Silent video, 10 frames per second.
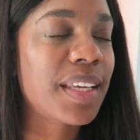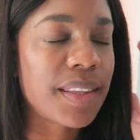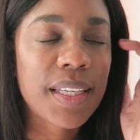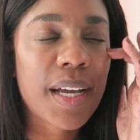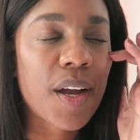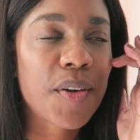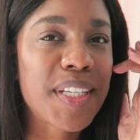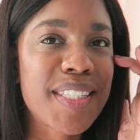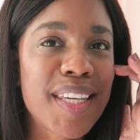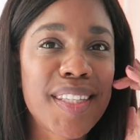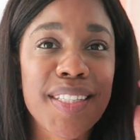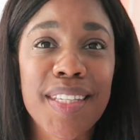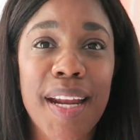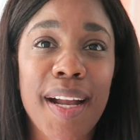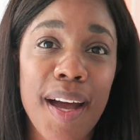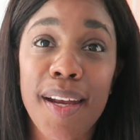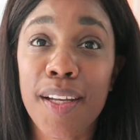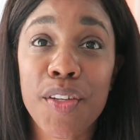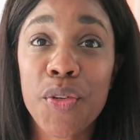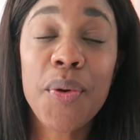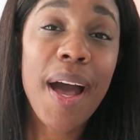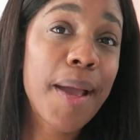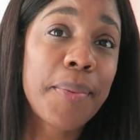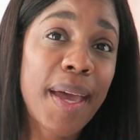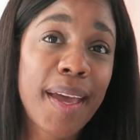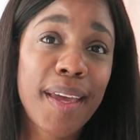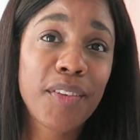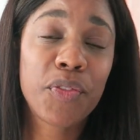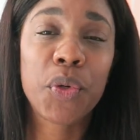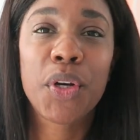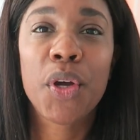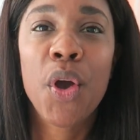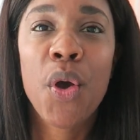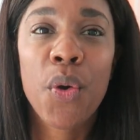I think I already said this, that I got a new iPad for